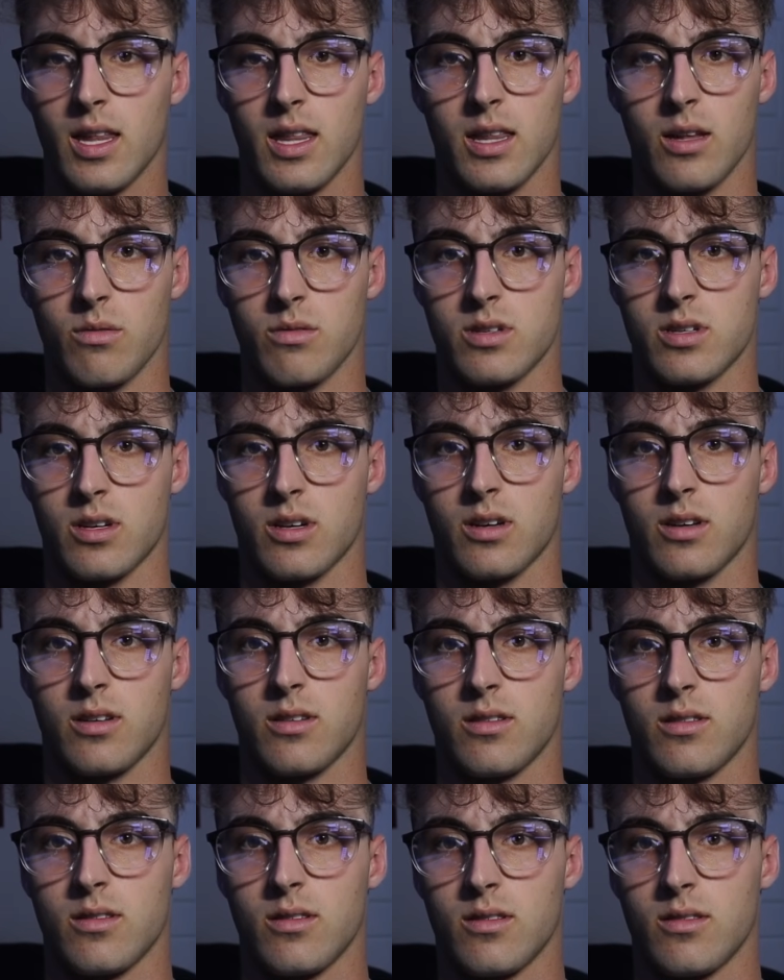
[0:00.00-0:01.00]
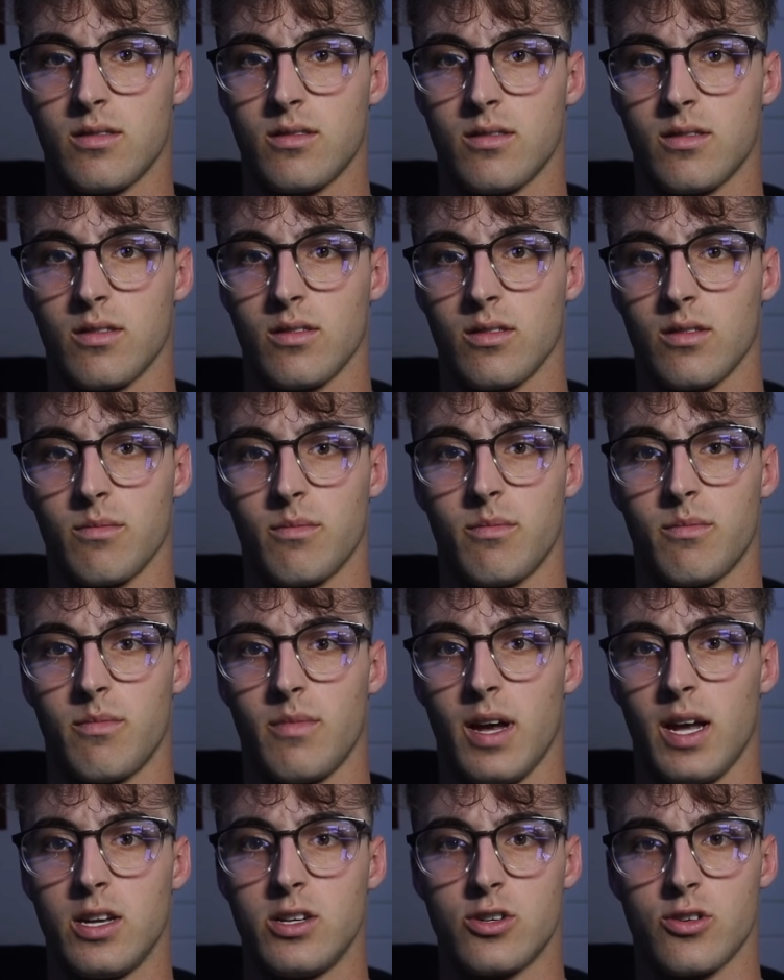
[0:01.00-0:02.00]
there was a, a
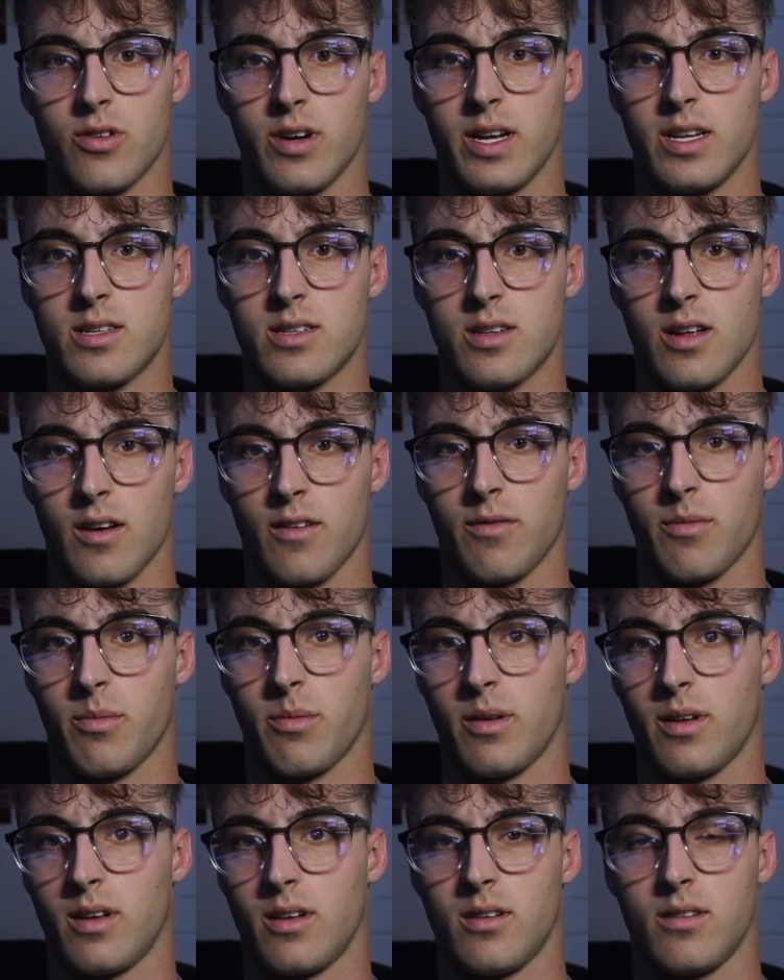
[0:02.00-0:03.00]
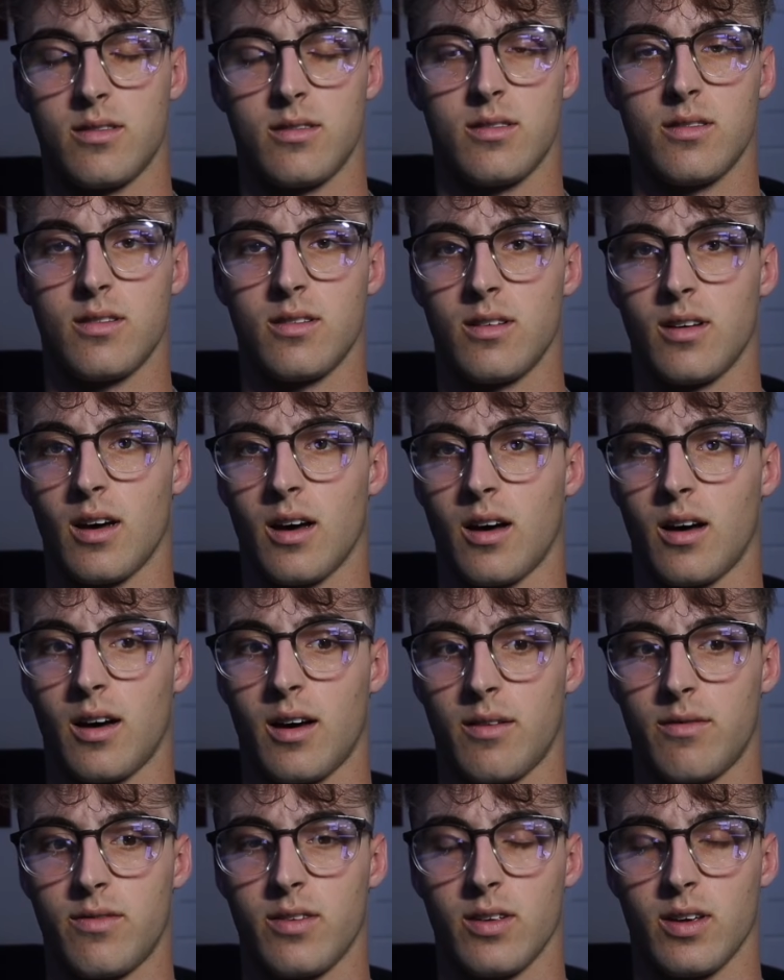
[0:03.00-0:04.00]
injury and stuff, but uh,
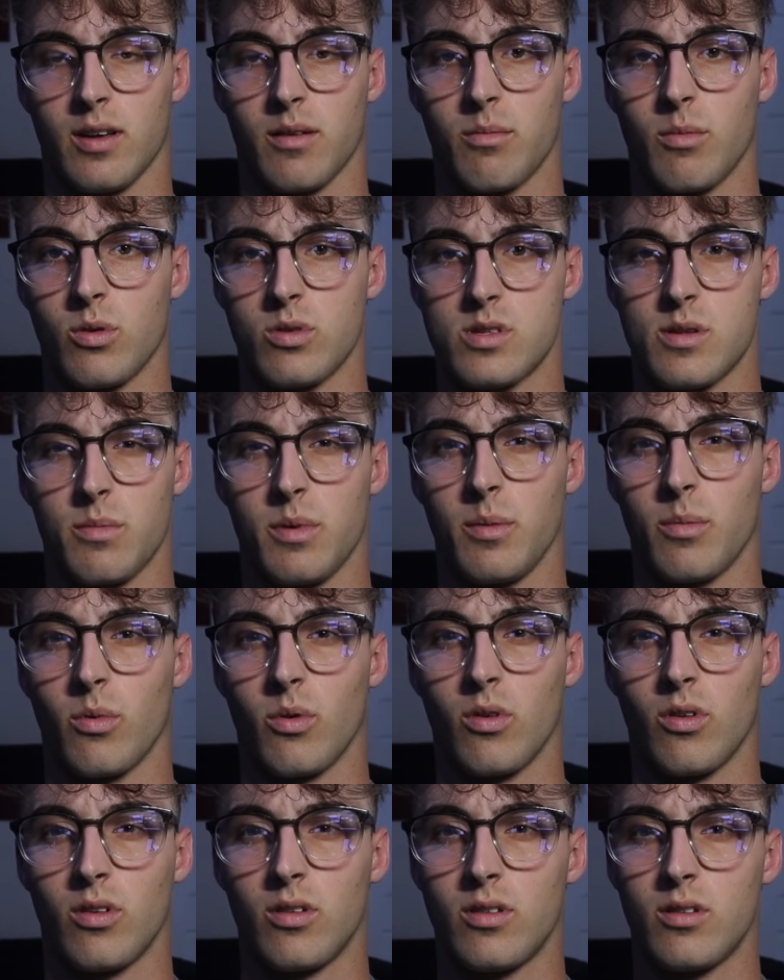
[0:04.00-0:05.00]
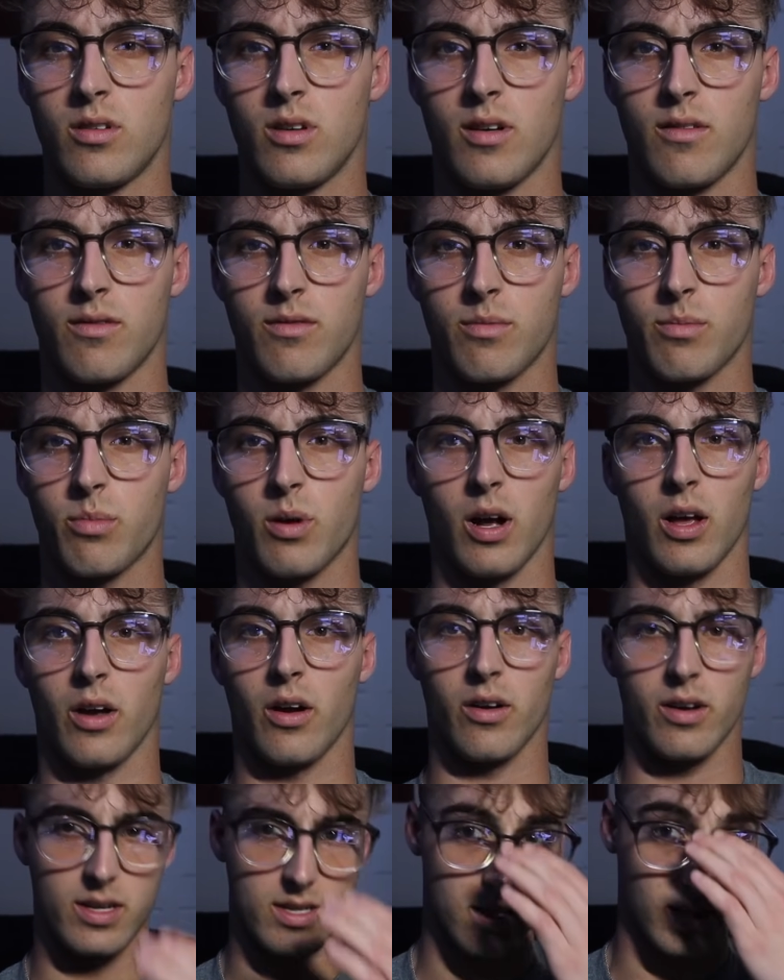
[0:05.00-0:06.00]
I feel like most of the people have probably
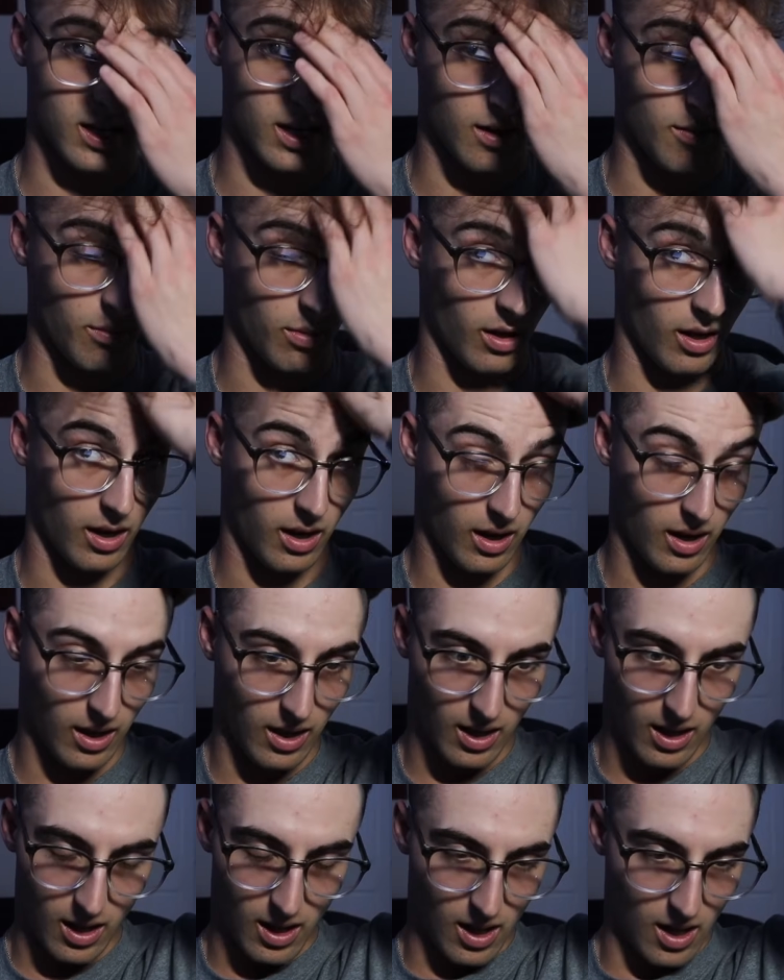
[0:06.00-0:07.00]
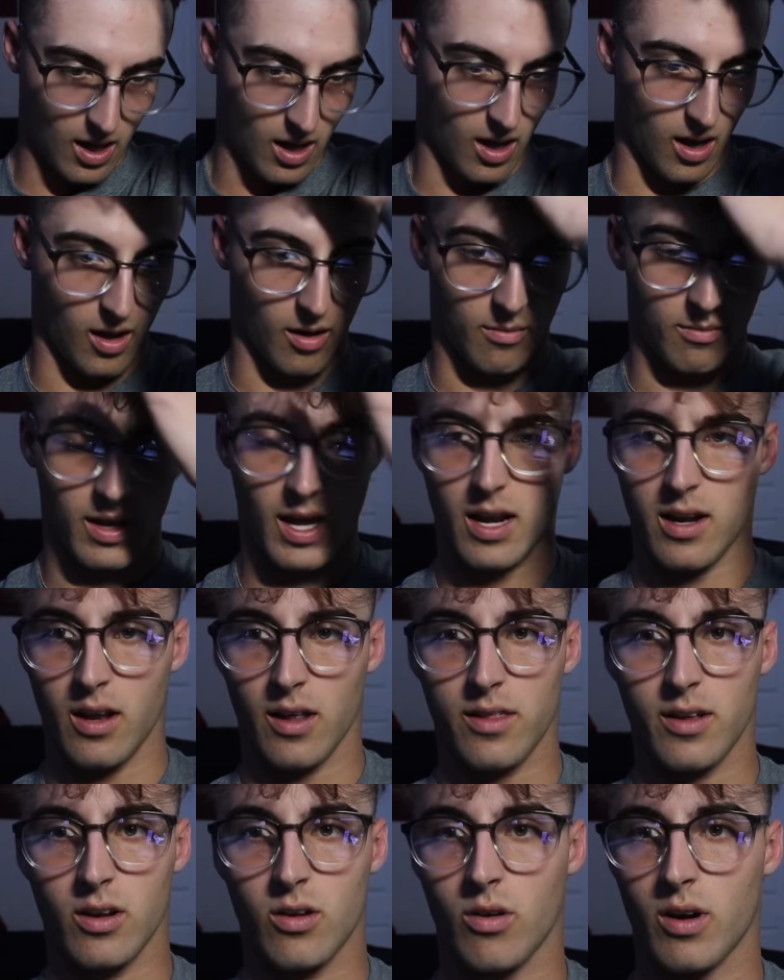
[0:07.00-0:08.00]
already seen it, but um, yeah,
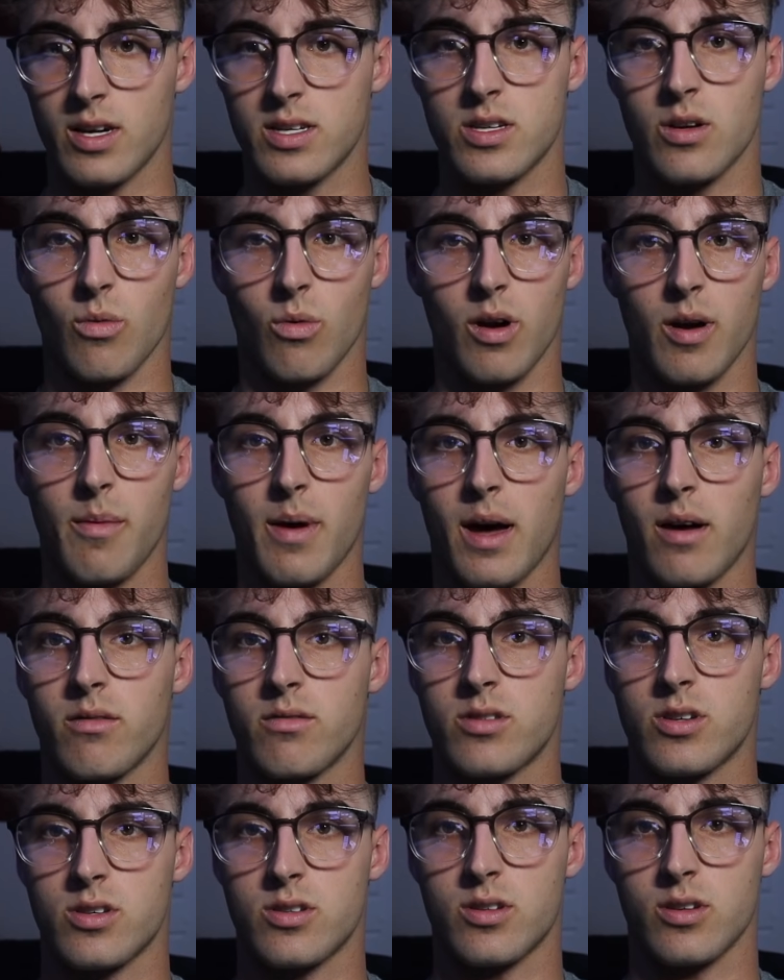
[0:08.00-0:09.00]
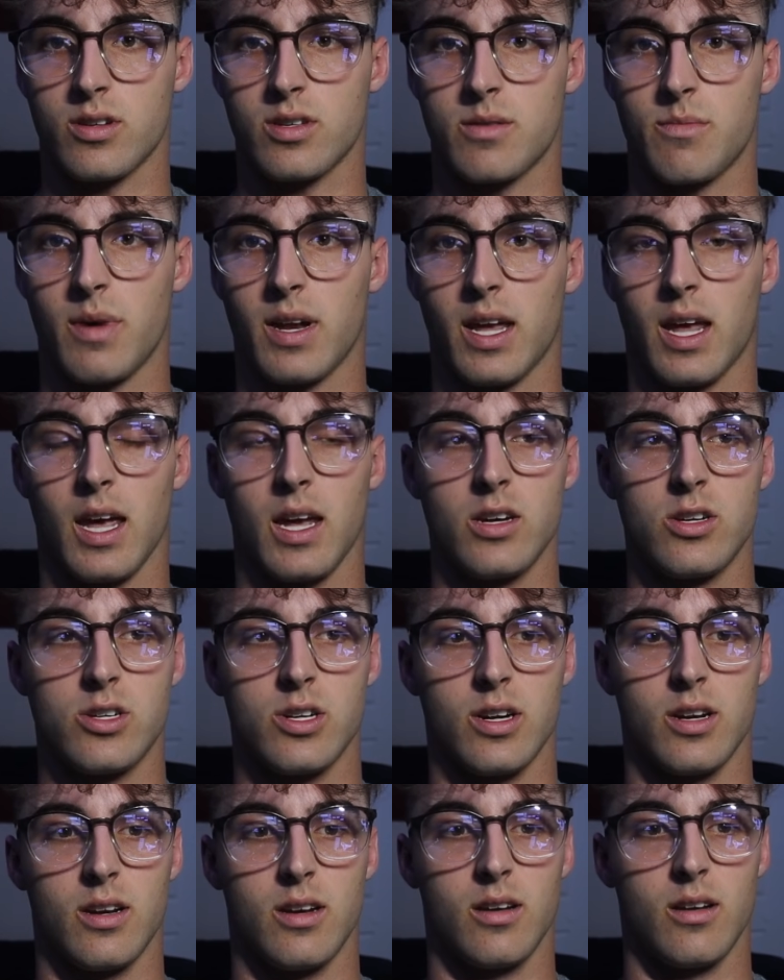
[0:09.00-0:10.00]
nothing crazy to worry about. Just took some
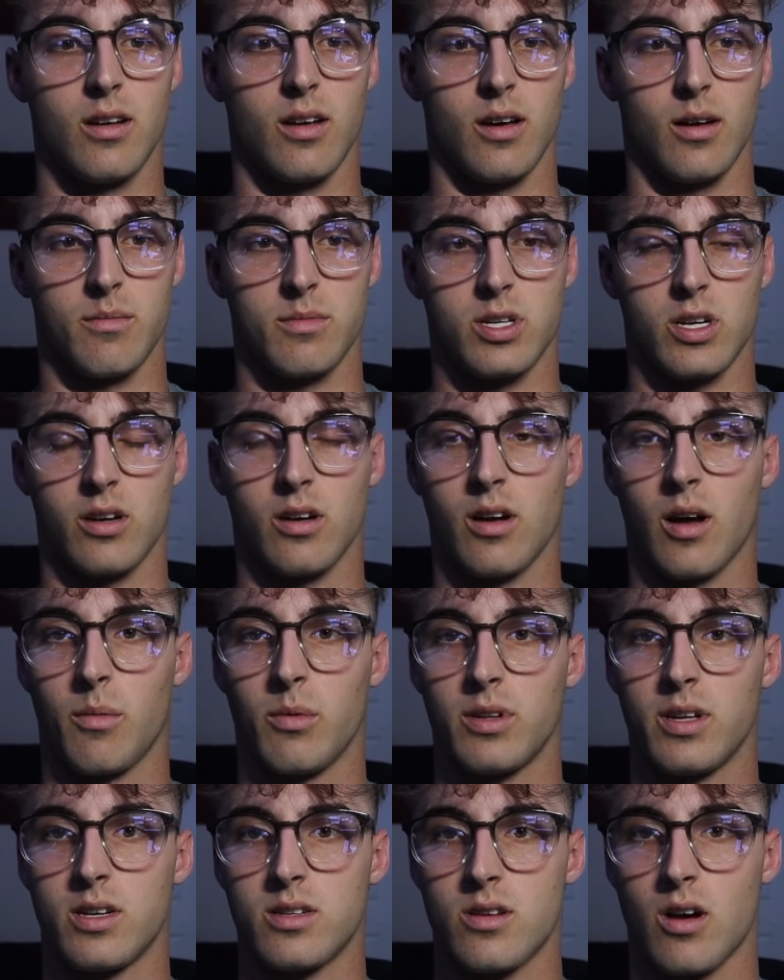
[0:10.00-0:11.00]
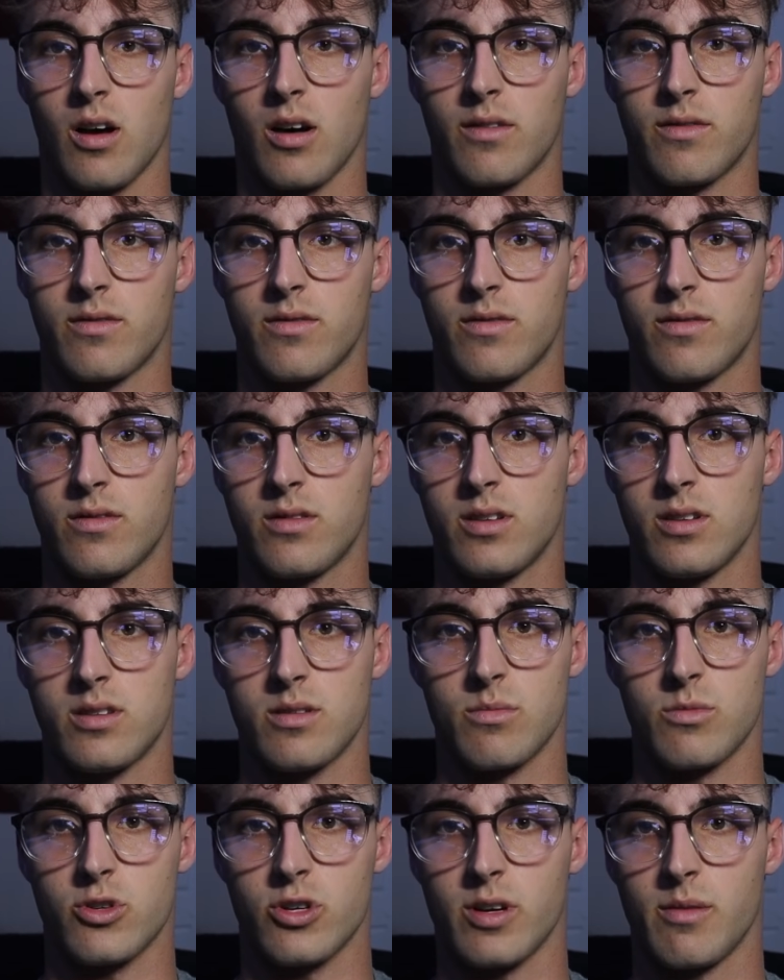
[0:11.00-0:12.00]
medication, um, took a couple days off, did
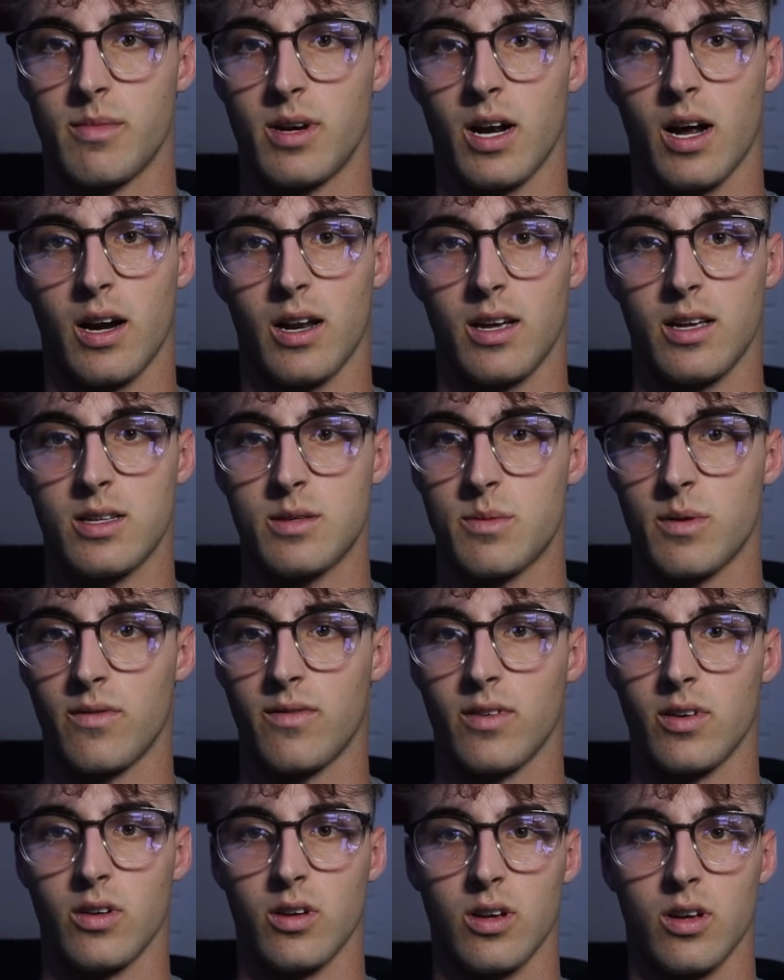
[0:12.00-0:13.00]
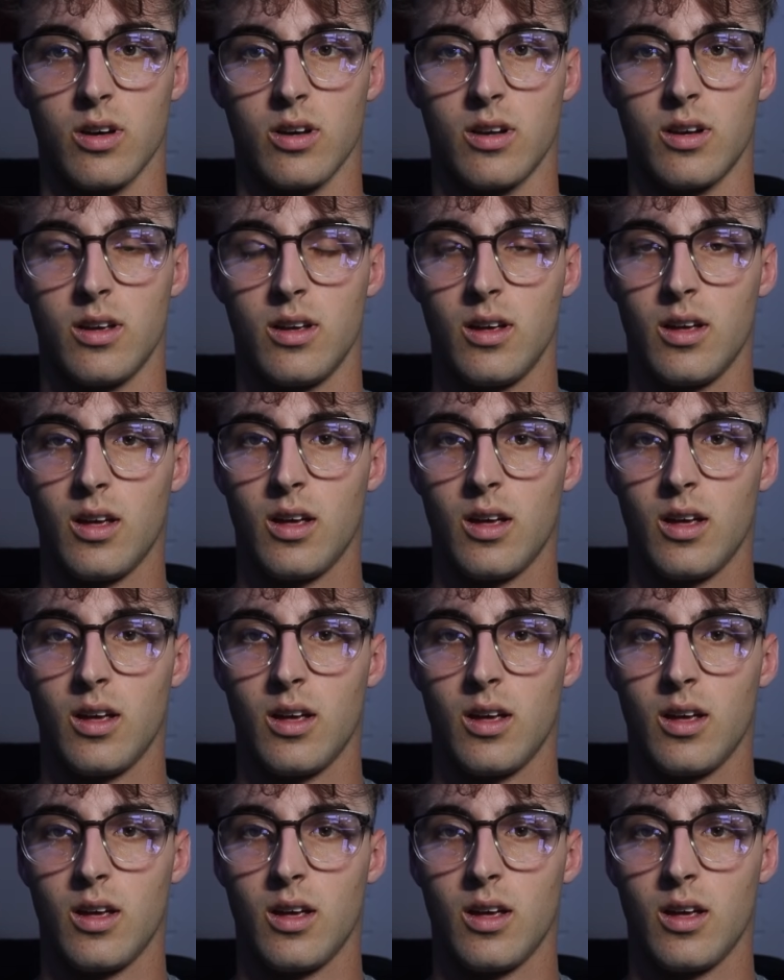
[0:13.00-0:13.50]
some treatment on it. It's been feeling good.